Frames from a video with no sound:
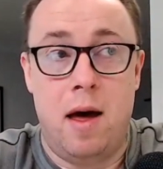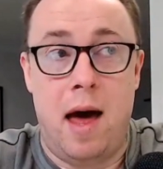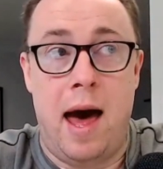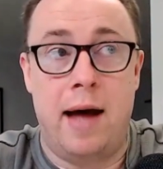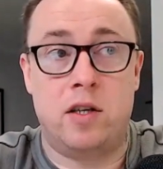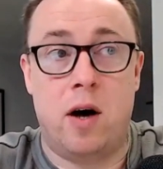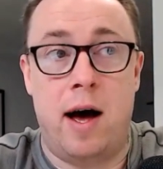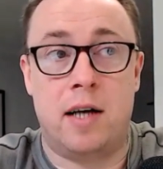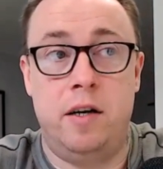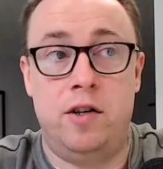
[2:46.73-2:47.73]
And I
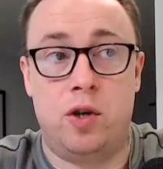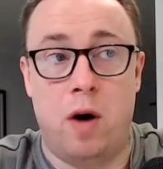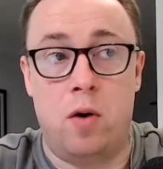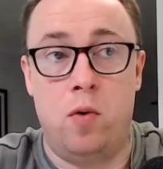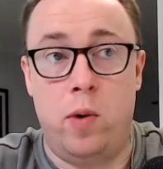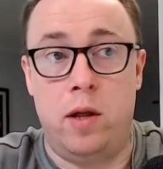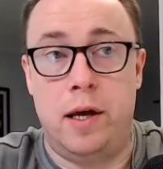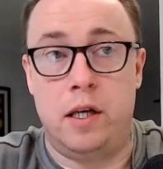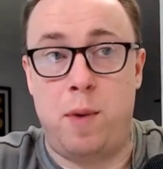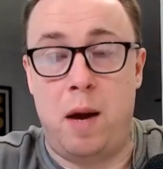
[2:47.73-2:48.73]
actually struggled with
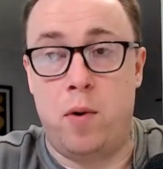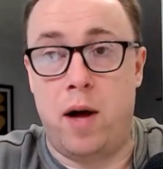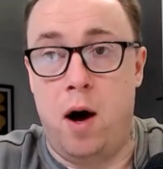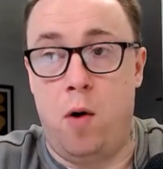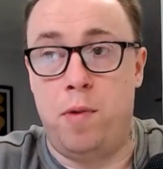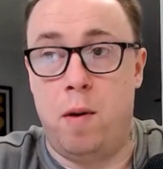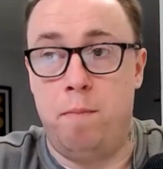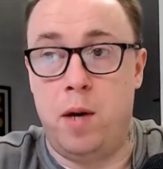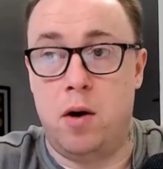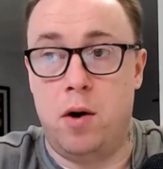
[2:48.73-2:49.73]
these people to help them,
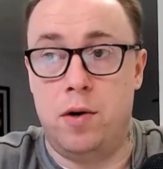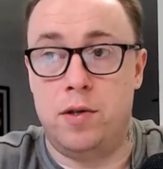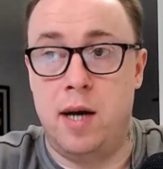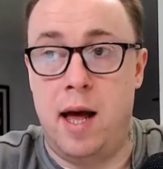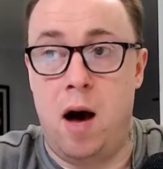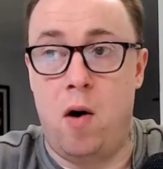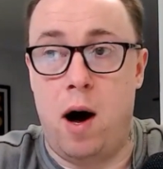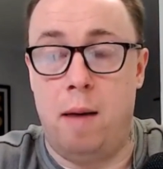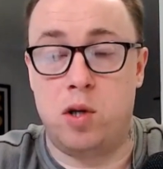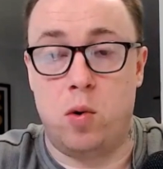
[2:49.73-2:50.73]
because now
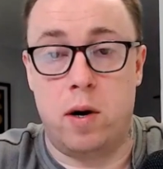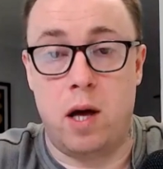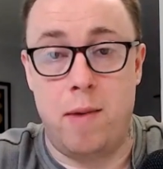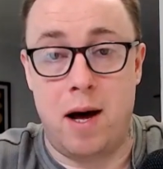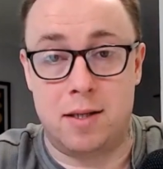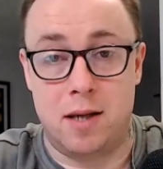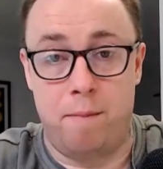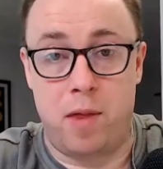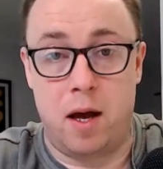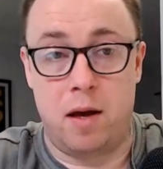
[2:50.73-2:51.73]
I'm talking about
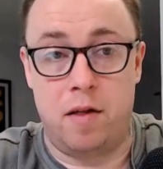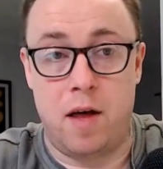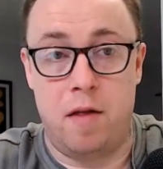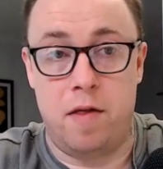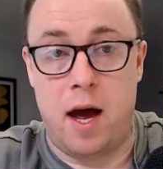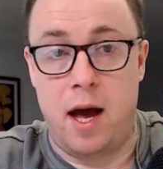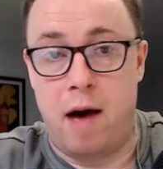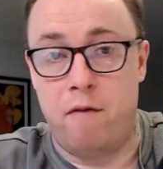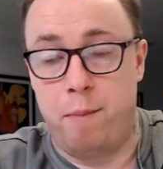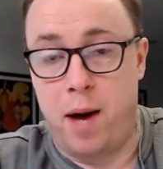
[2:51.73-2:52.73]
something that they
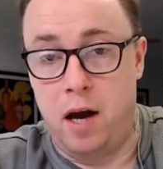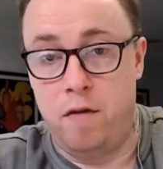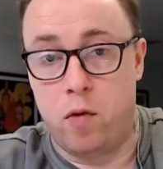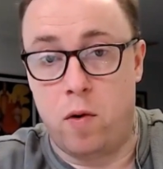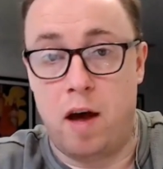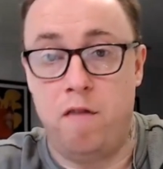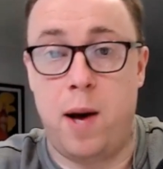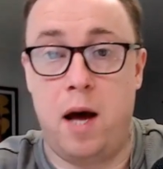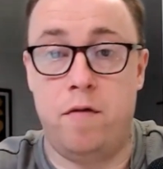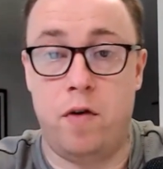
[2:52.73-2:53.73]
haven't paid for. They've
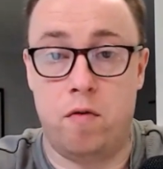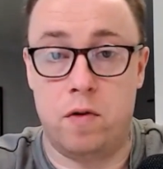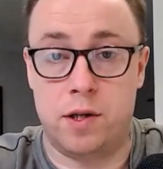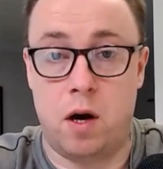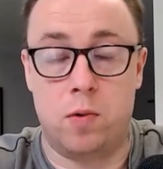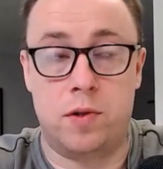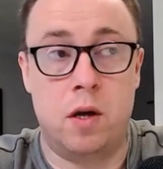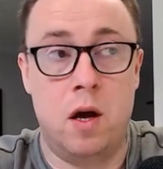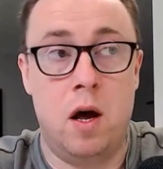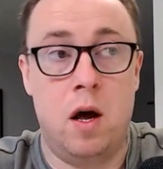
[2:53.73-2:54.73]
paid for the
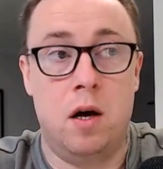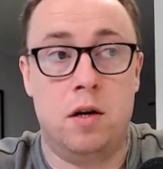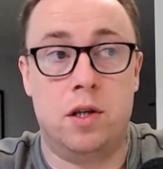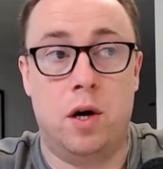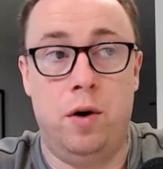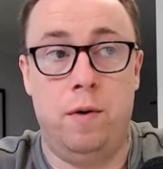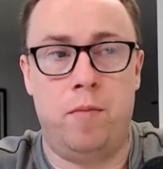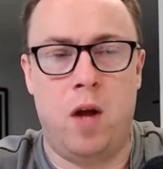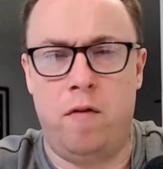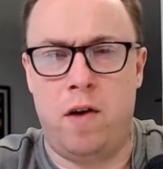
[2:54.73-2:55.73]
results. So
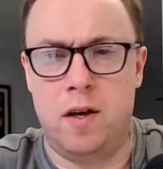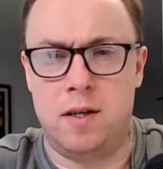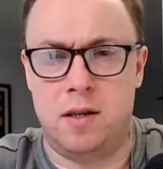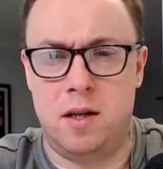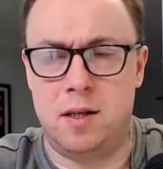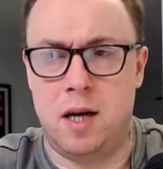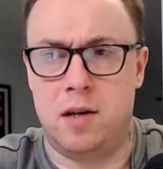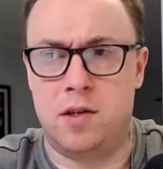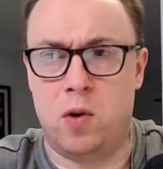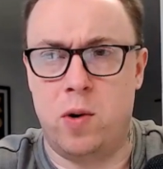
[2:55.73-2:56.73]
hopefully this
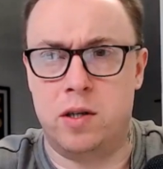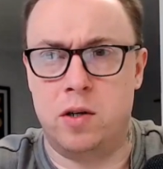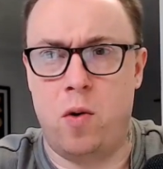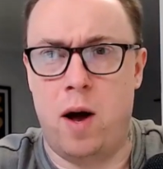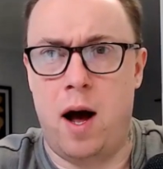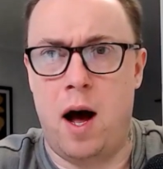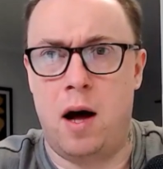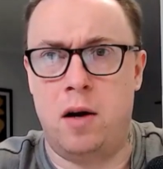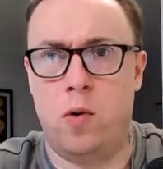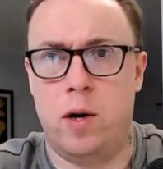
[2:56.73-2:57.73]
answers your question. It's quite a
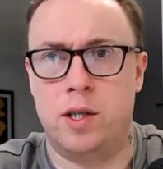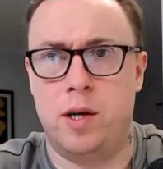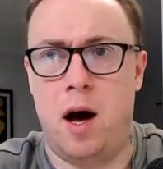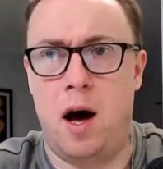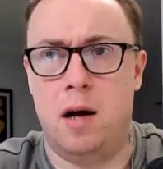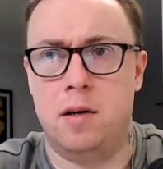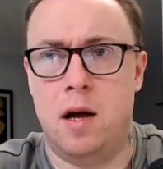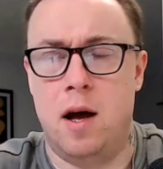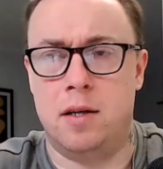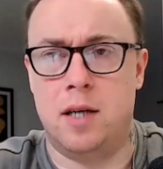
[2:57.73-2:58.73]
hard question to
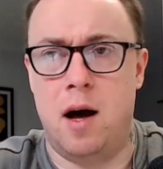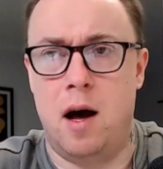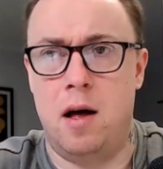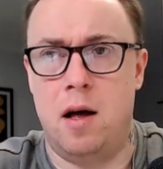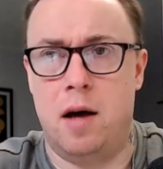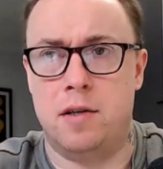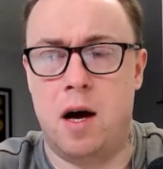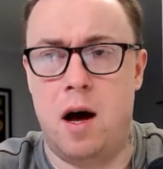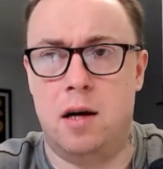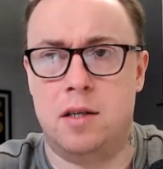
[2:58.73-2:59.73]

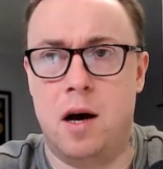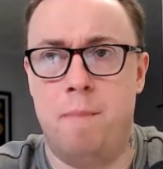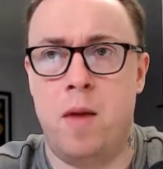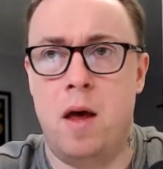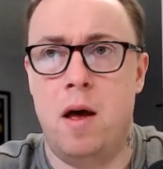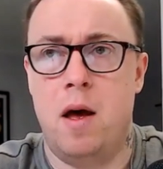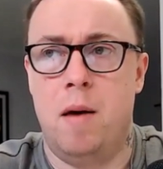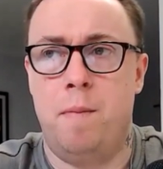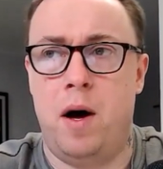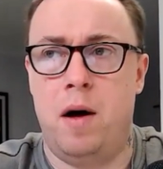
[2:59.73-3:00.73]
answer.
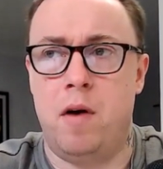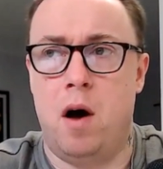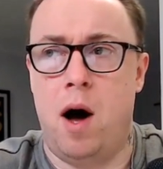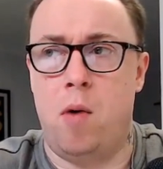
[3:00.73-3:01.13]
But I